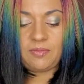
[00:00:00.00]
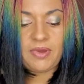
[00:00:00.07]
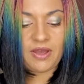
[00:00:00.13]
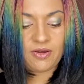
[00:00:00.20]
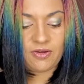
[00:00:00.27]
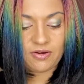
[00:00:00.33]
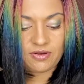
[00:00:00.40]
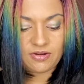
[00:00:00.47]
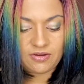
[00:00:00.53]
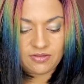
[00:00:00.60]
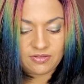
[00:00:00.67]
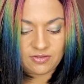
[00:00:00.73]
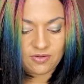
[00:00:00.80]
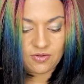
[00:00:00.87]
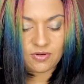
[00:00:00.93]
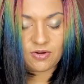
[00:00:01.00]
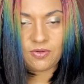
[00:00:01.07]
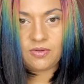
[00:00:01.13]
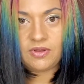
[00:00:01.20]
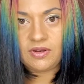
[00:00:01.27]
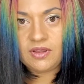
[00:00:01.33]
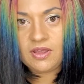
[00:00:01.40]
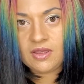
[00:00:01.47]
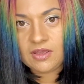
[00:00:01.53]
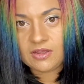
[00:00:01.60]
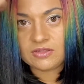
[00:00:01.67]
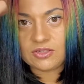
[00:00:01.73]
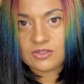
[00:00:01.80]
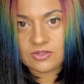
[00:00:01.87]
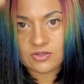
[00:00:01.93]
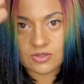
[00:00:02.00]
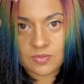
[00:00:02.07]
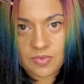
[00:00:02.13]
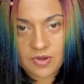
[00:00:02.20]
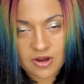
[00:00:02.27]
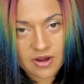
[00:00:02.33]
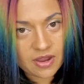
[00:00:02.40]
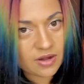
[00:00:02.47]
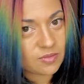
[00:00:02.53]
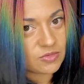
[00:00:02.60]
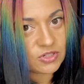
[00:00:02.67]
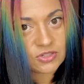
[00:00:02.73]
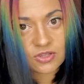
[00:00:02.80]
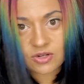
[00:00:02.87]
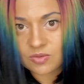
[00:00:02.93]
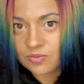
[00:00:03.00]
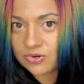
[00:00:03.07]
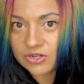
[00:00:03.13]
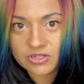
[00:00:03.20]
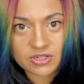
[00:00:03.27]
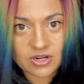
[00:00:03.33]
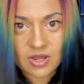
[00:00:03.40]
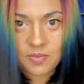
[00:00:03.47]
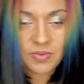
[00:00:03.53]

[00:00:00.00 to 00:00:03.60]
powder, the corner one, to do the part, and I'm just going to brush it up